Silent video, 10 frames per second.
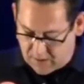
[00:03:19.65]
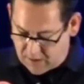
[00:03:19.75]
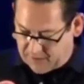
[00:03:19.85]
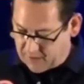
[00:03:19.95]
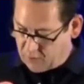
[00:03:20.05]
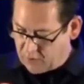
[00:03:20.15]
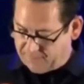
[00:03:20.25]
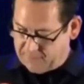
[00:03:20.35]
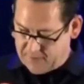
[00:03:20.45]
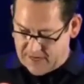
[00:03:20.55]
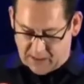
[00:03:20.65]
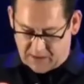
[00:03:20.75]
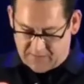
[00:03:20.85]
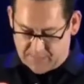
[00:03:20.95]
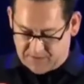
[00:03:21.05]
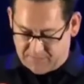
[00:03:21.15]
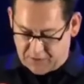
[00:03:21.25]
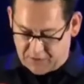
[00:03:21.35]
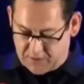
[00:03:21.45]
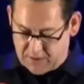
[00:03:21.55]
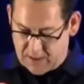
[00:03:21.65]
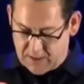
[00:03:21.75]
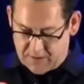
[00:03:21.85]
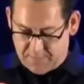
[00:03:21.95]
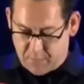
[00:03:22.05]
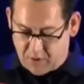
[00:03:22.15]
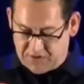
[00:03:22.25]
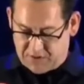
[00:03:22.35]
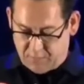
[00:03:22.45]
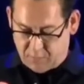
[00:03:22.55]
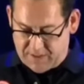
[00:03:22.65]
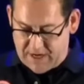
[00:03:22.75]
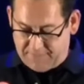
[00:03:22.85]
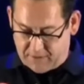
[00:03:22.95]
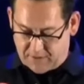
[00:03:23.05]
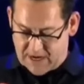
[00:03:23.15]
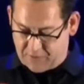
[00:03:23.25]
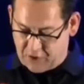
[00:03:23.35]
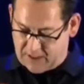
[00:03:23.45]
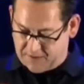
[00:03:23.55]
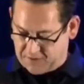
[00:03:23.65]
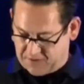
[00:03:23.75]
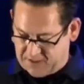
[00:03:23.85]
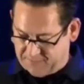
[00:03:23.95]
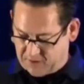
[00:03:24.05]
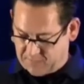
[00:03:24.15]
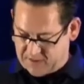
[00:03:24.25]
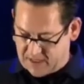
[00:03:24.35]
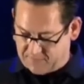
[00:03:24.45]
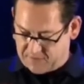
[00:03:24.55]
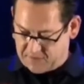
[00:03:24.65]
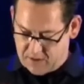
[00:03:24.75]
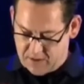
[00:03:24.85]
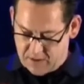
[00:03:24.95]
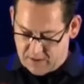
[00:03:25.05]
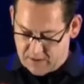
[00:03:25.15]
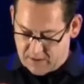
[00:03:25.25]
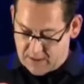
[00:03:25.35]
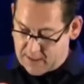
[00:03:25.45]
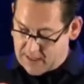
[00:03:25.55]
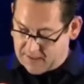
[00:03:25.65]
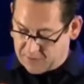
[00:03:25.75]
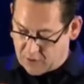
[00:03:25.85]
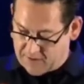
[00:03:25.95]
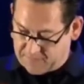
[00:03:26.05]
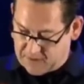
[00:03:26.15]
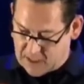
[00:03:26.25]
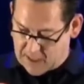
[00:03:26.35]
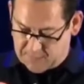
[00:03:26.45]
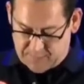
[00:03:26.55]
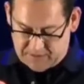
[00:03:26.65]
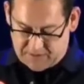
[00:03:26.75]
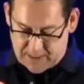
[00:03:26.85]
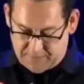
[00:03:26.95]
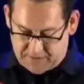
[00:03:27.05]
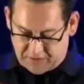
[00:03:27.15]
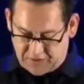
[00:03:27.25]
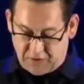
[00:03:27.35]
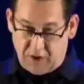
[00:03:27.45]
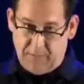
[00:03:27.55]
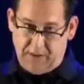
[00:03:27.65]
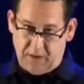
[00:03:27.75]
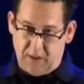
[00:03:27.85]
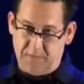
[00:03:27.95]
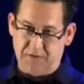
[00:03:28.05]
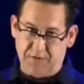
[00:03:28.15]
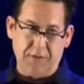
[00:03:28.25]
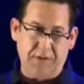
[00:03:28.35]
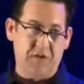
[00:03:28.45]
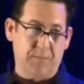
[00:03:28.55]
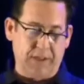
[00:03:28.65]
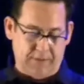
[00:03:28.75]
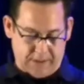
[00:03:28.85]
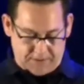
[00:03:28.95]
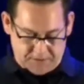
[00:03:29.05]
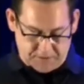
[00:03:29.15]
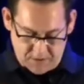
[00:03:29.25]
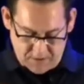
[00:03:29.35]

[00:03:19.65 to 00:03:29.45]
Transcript: I'm here to offer you an angle of observation that most will never have a chance to see for themselves. It has oftentimes been said that discernment comes through experience.